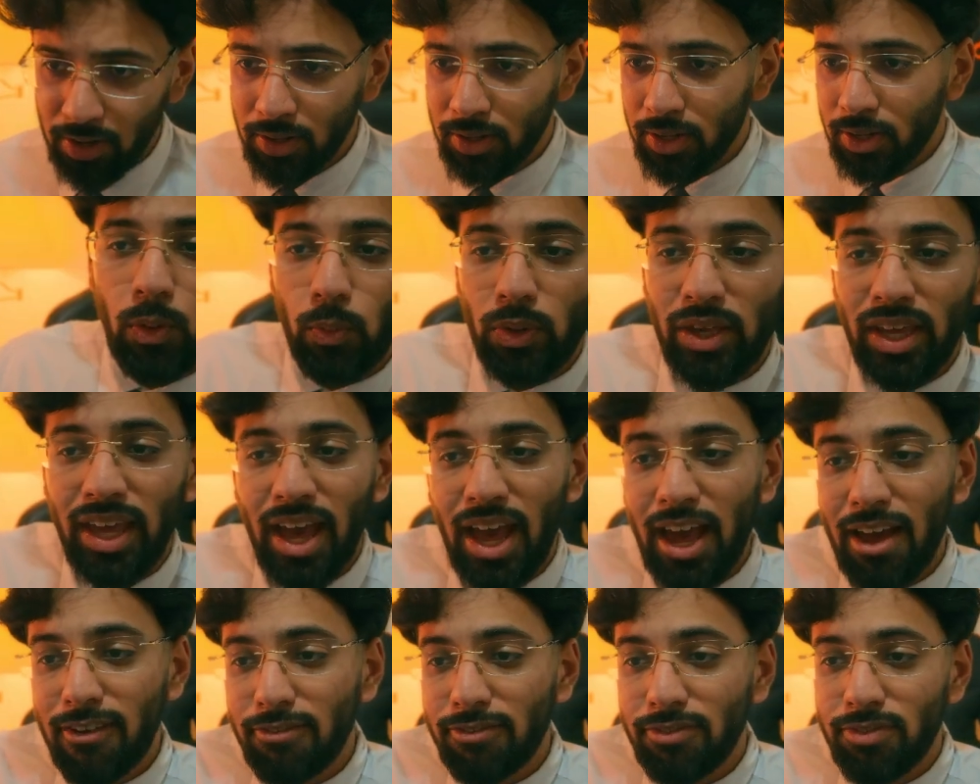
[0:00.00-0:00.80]
We
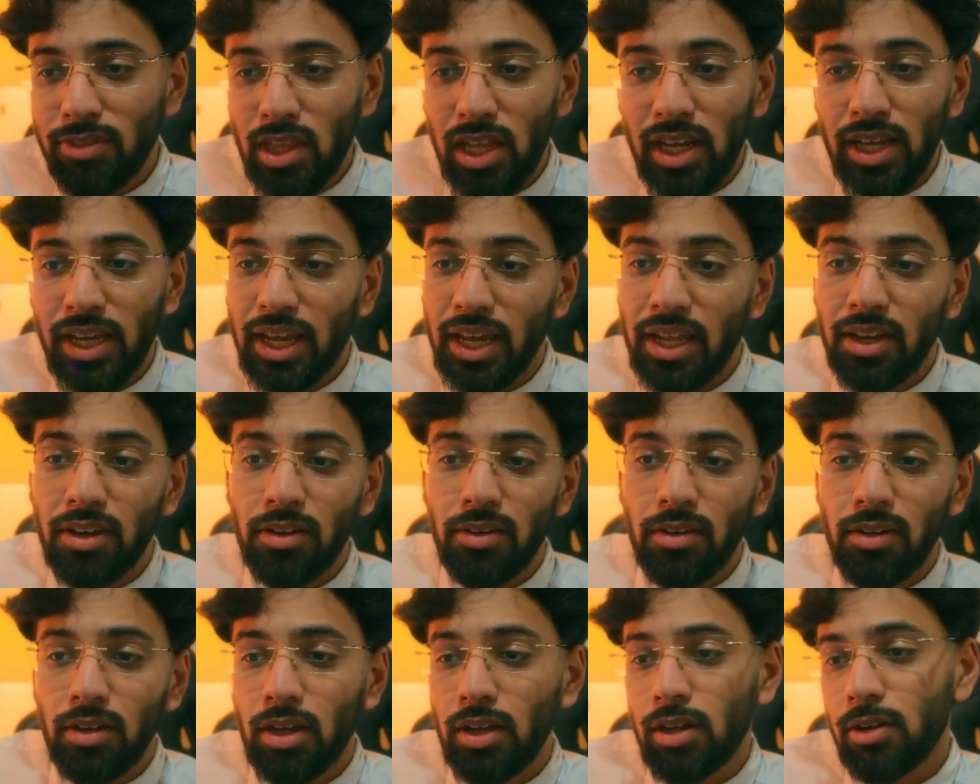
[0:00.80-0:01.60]
have the
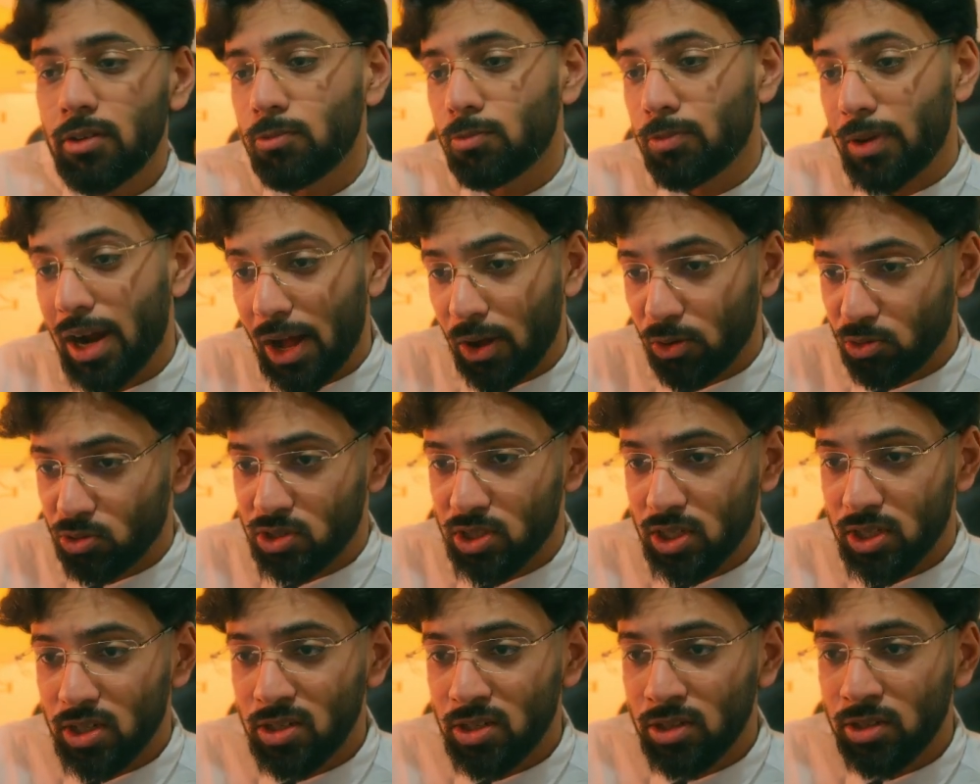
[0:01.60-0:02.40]
GIN
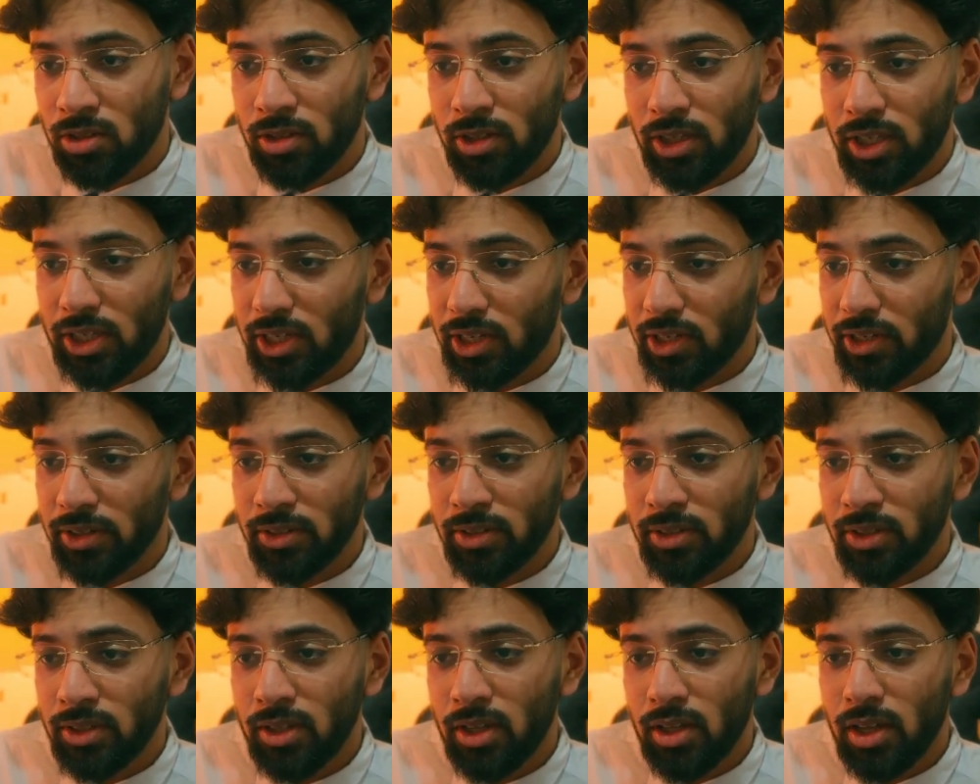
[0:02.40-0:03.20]
router here,
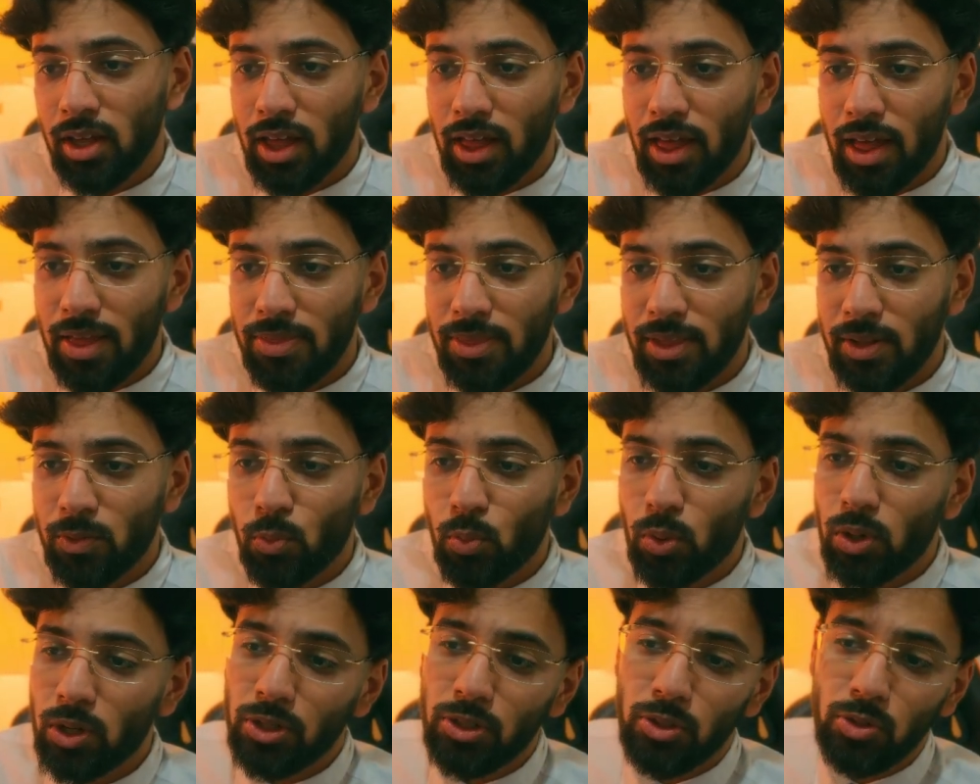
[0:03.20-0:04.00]
and then
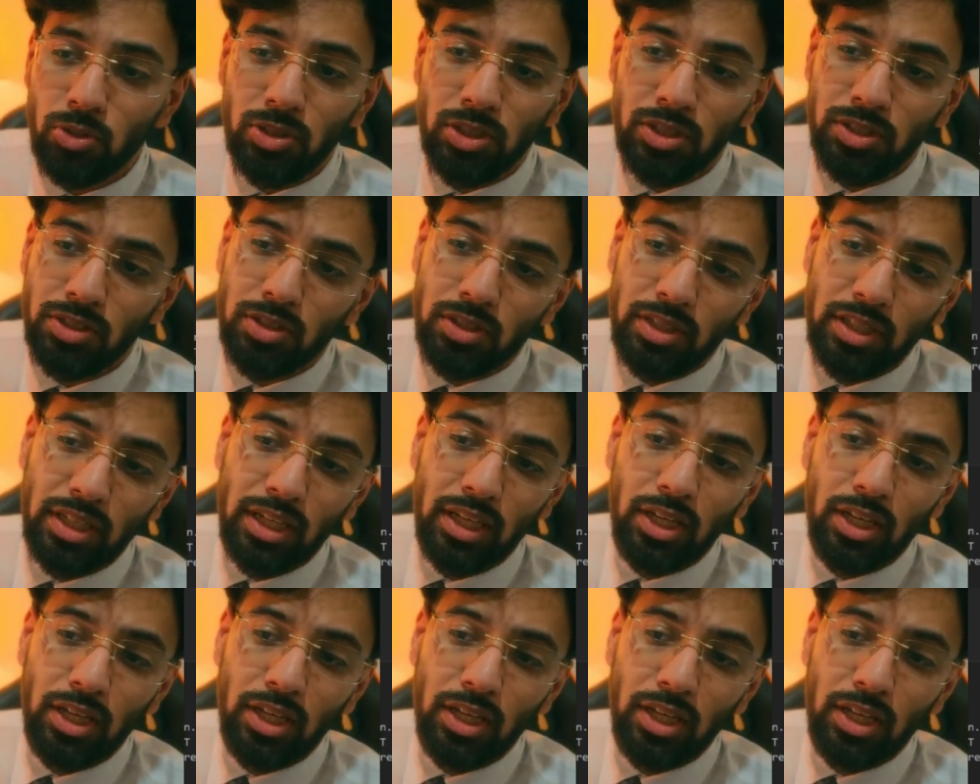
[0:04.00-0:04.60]
we're using the